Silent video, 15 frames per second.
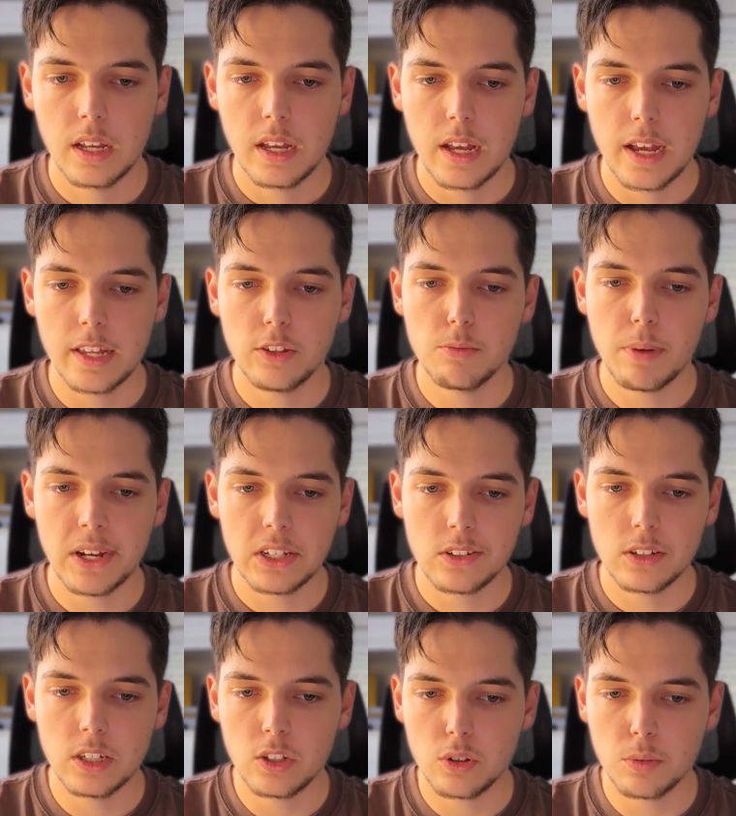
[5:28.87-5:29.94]
And you might
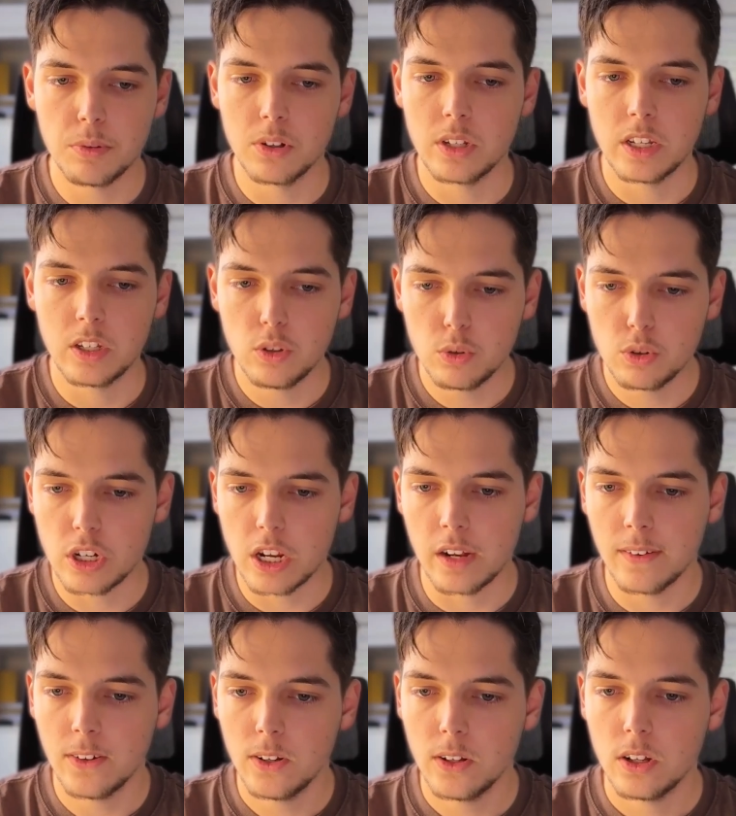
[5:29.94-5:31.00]
need to build a new
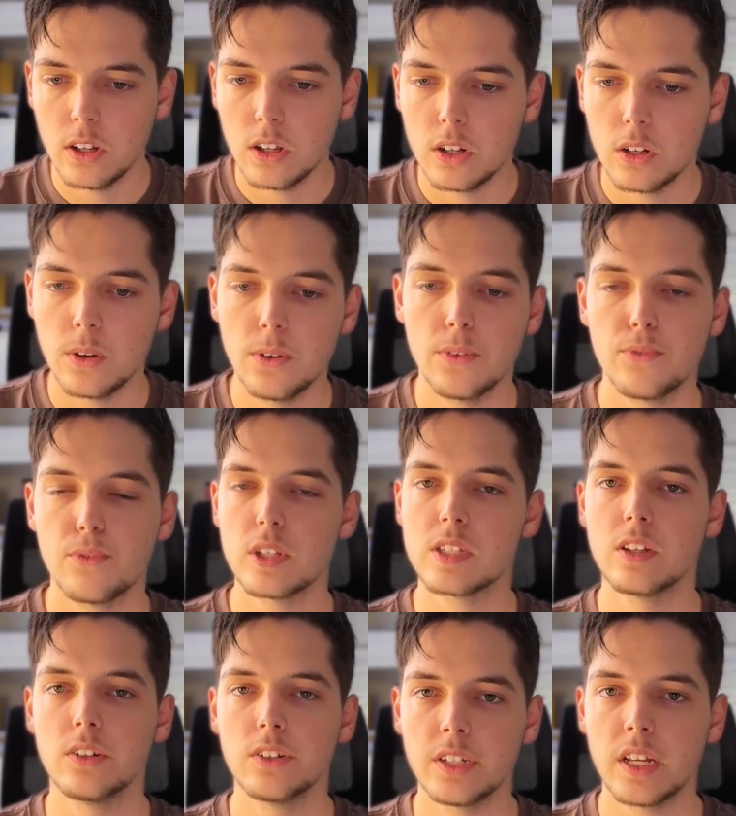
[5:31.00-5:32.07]
channel to
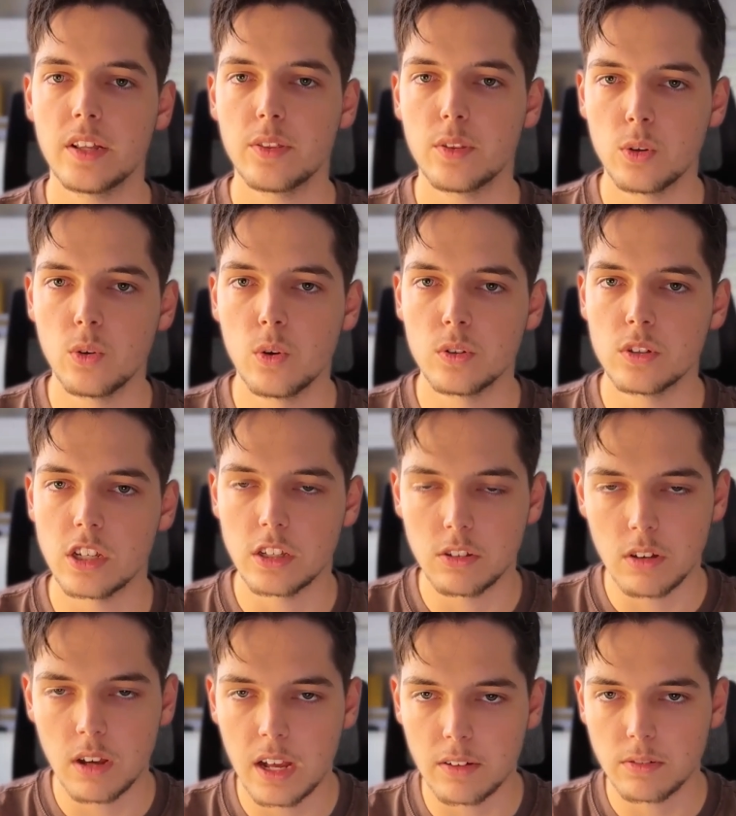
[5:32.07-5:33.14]
facilitate the goals that you
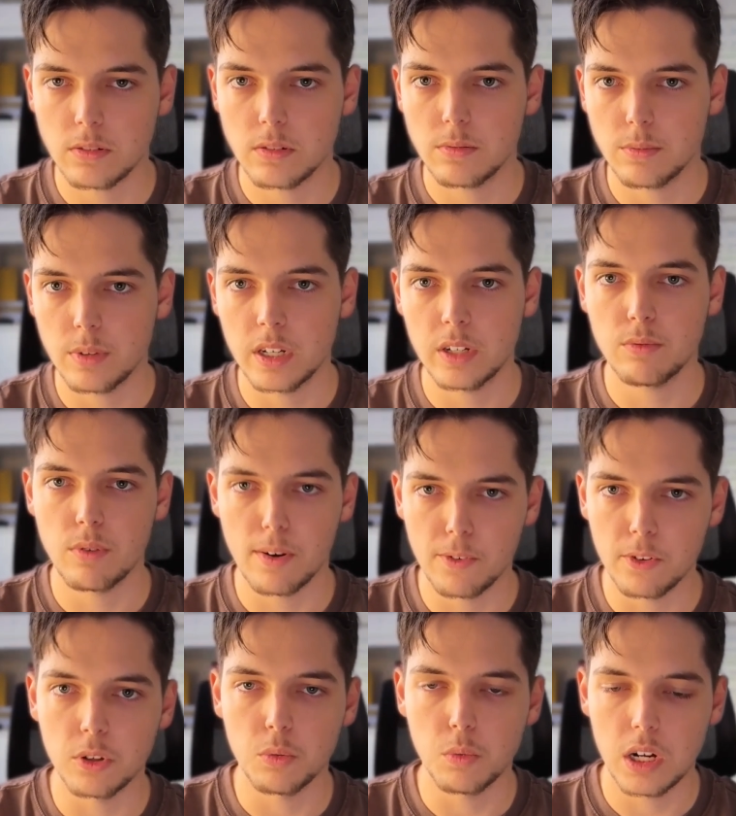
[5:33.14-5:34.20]
have, right?
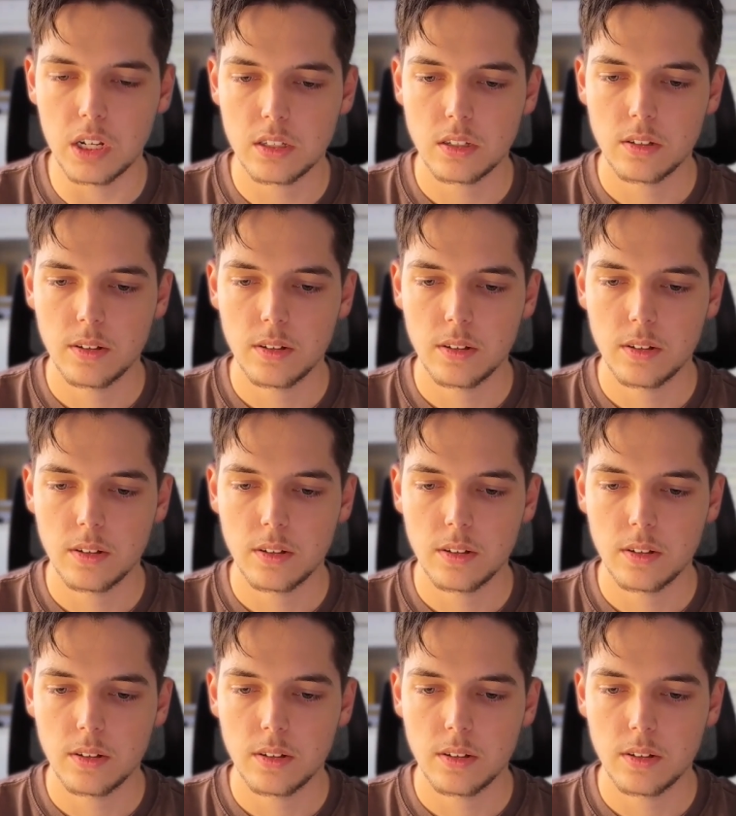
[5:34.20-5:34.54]
Revenue wise.